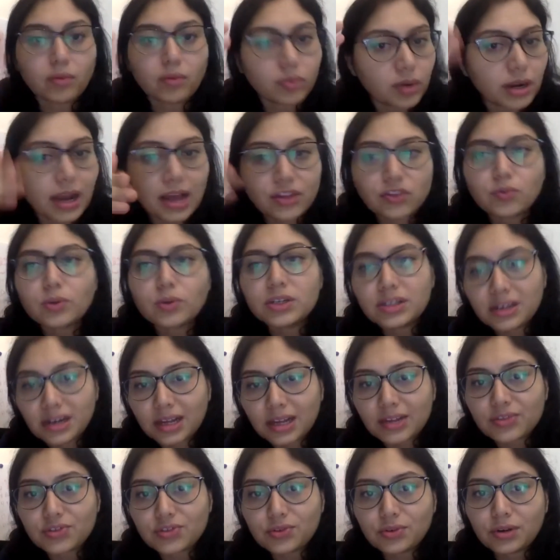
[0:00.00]
Class 1,
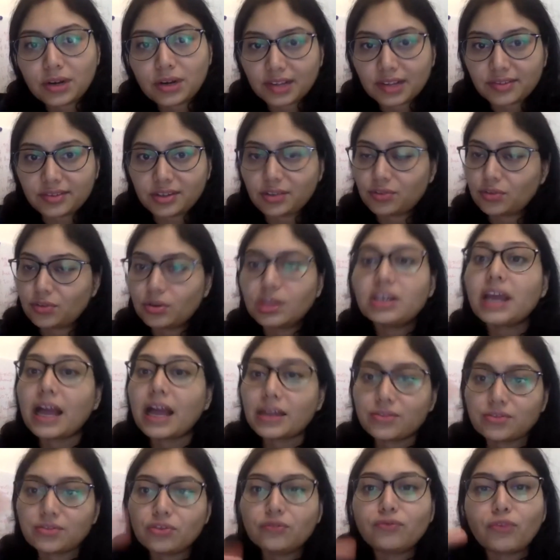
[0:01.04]
class 2, class 3. So it
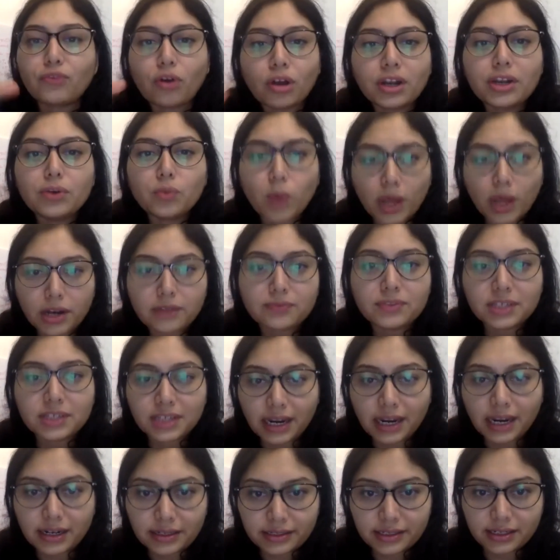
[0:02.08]
has to fall in one of the
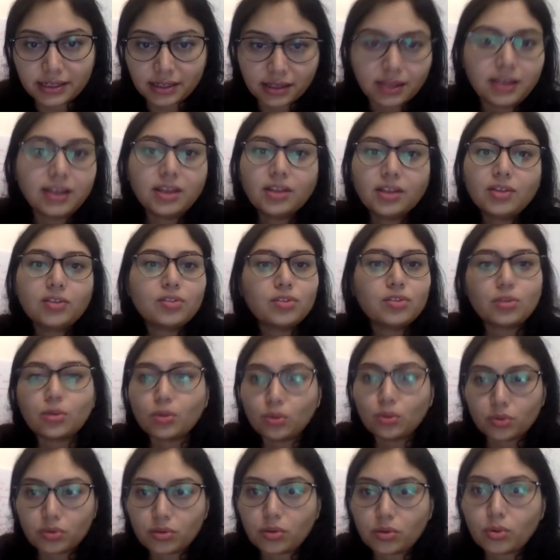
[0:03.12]
category. So
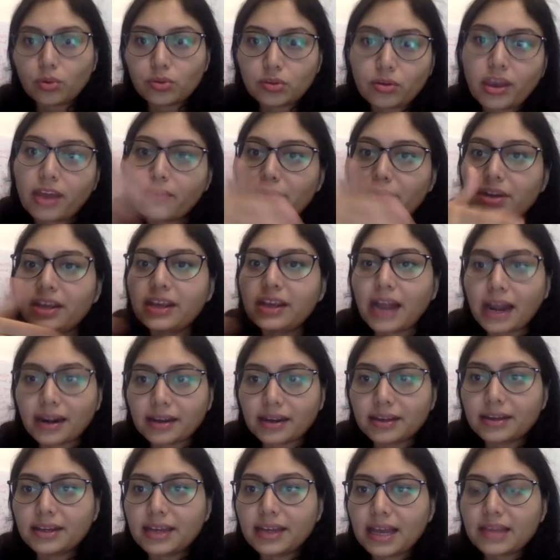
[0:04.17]
every
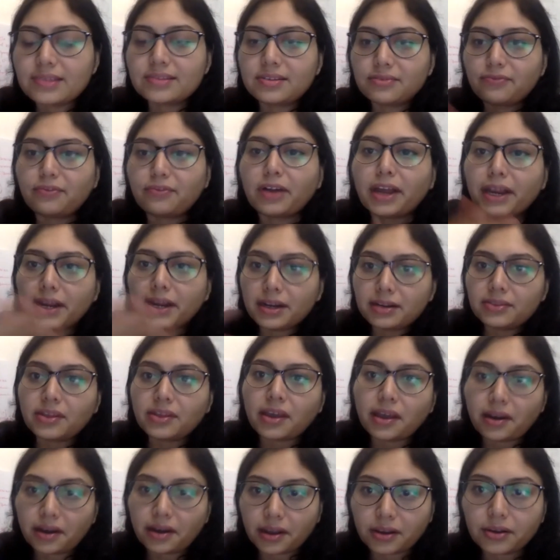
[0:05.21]
category has defined
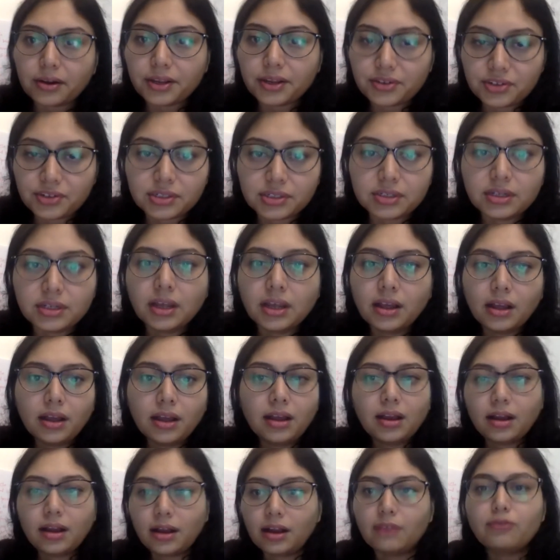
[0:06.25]
their regulation.
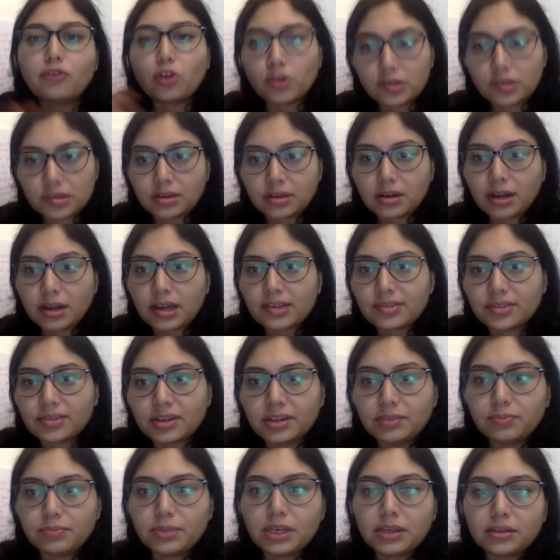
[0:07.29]
Of course, the class
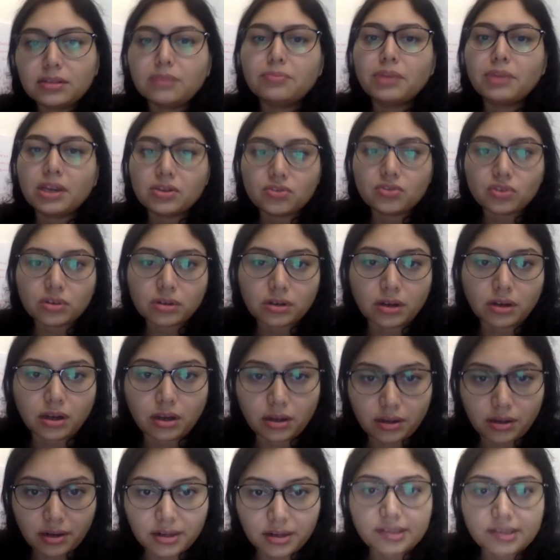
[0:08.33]
3 being the major
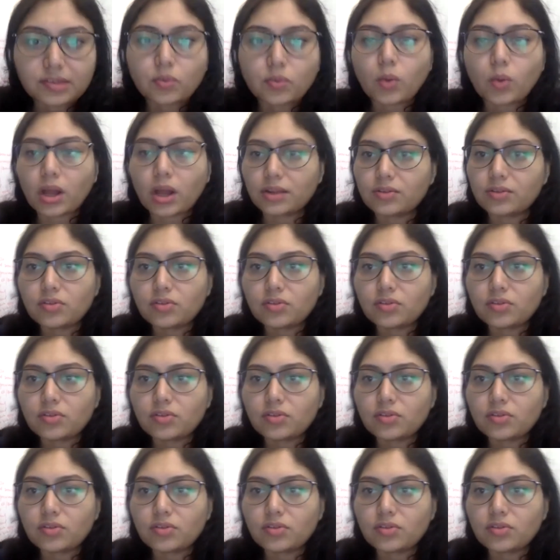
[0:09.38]
risk one.